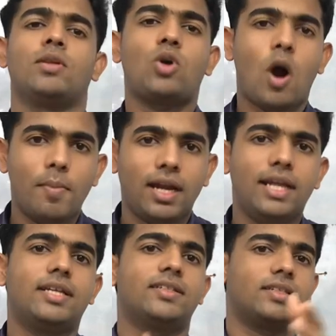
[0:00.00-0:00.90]

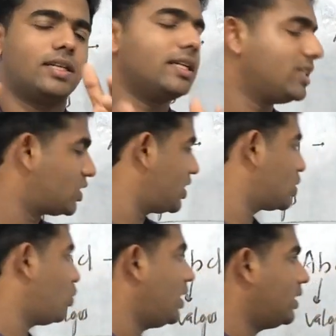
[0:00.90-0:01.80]
commonly discussed
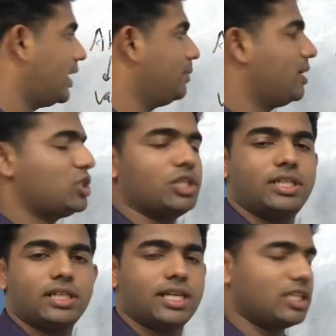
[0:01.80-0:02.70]
one I mentioned
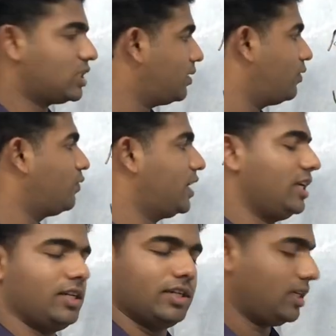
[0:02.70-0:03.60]
here, that is a 15
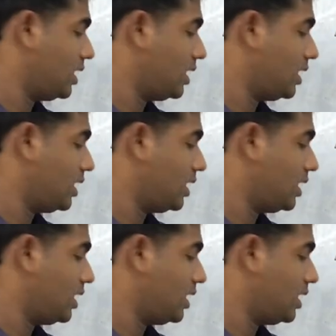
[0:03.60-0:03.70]
degree.